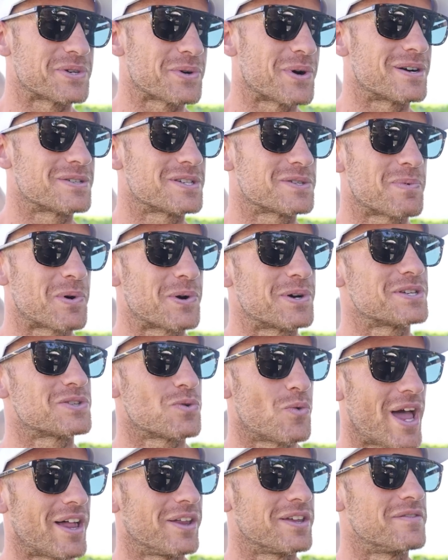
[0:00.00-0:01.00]
So our sport
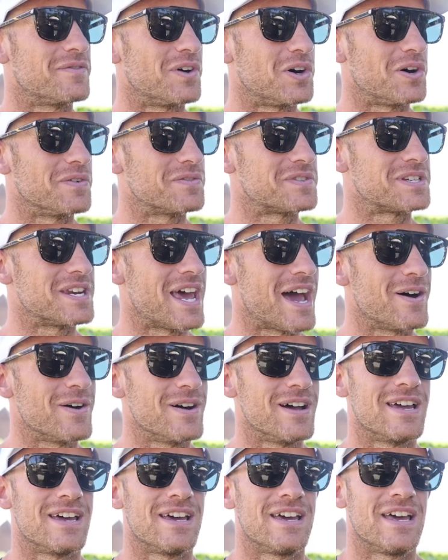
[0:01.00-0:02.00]
is well evolved
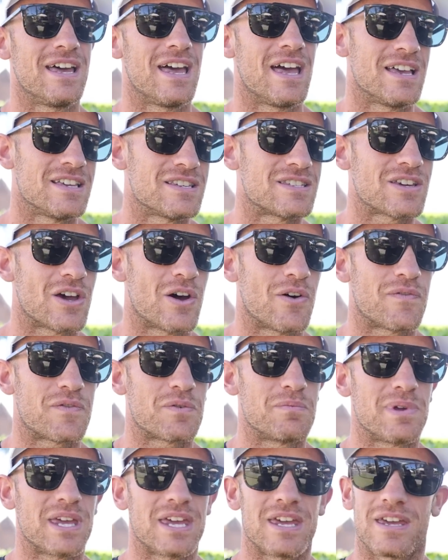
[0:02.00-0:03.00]
now. So
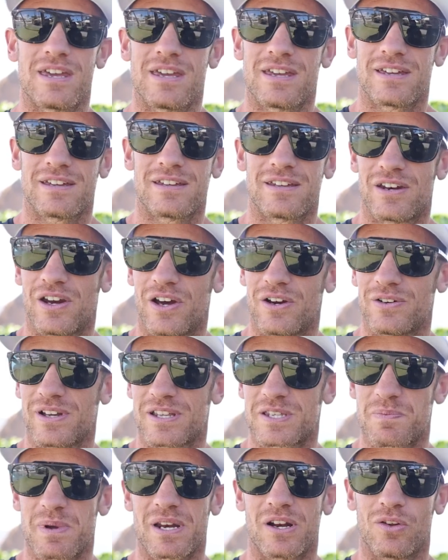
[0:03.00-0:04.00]
for me, you know,
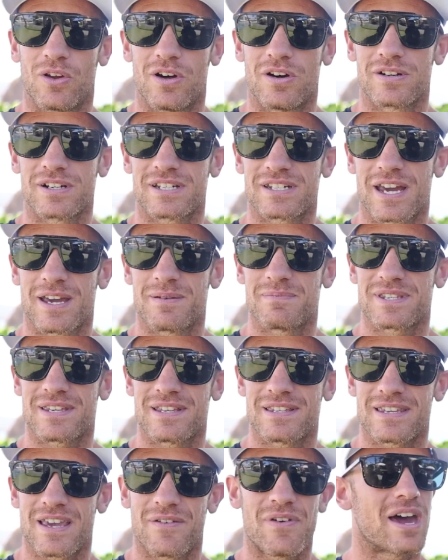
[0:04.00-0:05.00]
it's been a long time
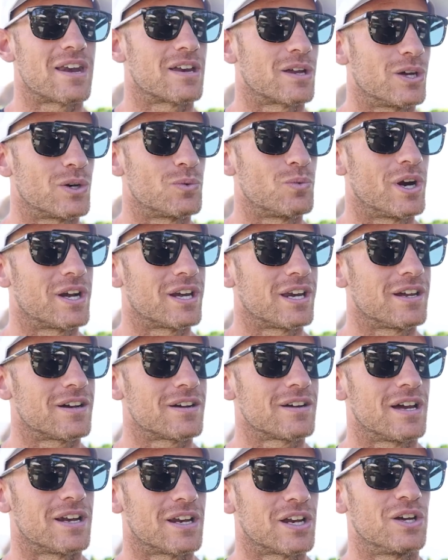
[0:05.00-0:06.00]
since I've had a good one
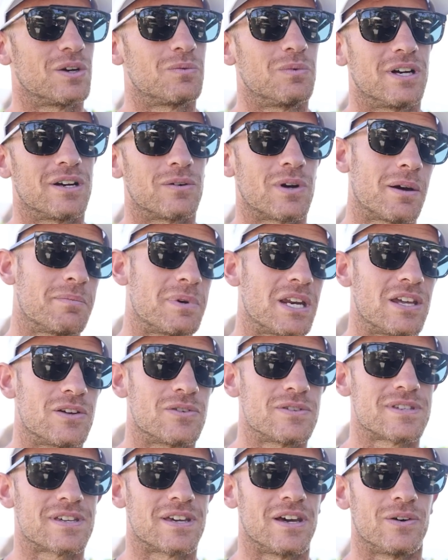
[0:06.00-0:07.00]
here. I had a good one, how many
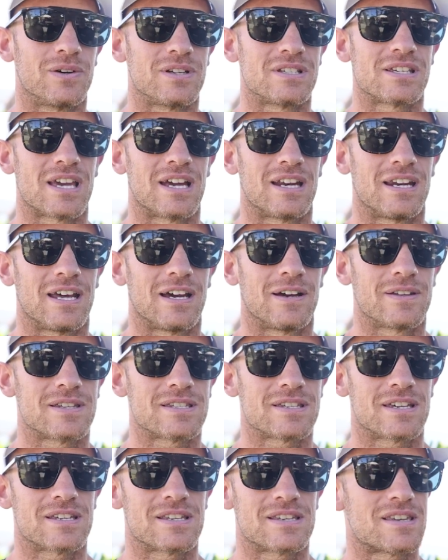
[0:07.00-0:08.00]
years ago is that now?
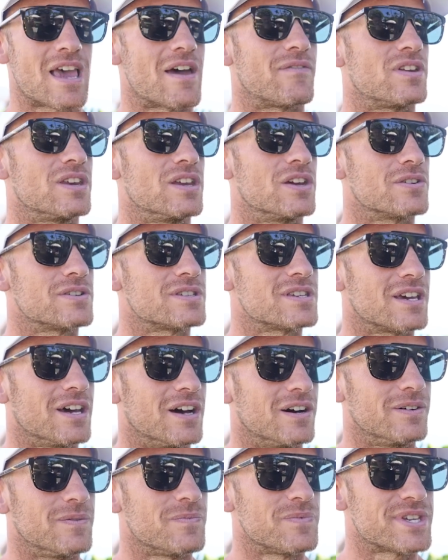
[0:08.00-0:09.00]
It's like 7 years
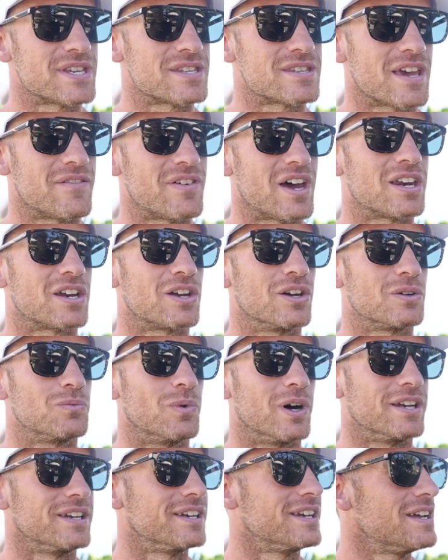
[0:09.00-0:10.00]
ago since I've had a
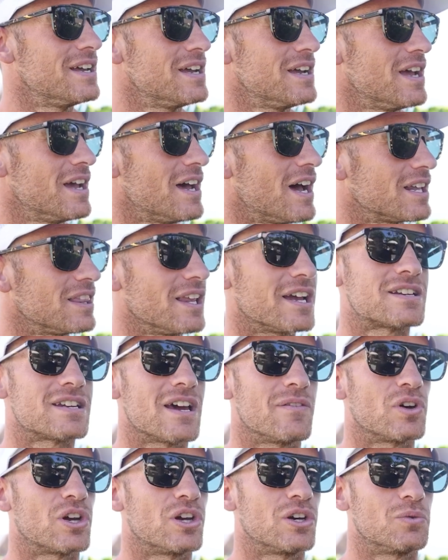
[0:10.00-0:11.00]
good one. I'd like
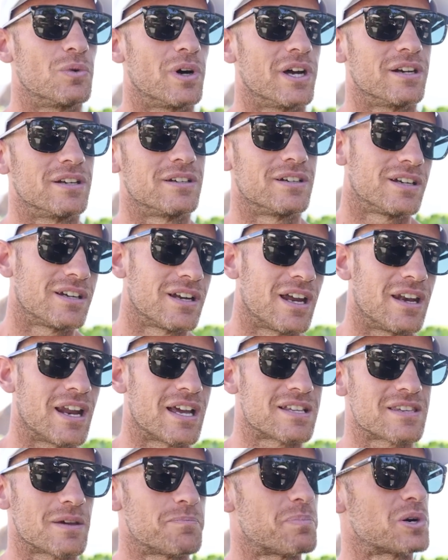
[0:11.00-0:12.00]
to have a good one. And
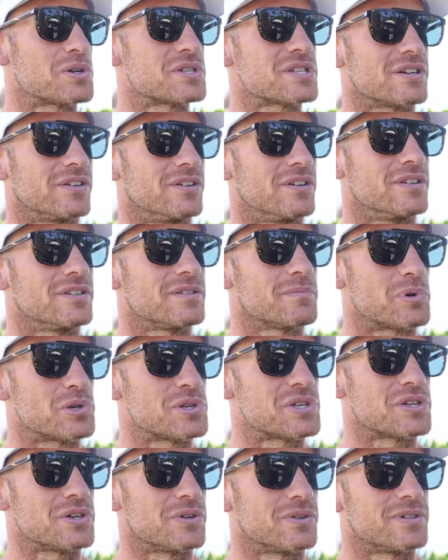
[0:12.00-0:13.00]
that's a personal
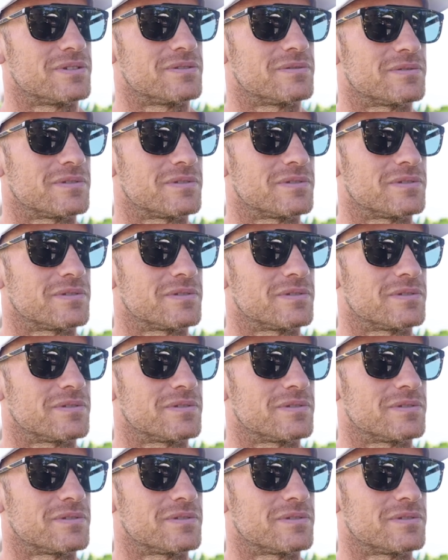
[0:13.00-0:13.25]
pursuit.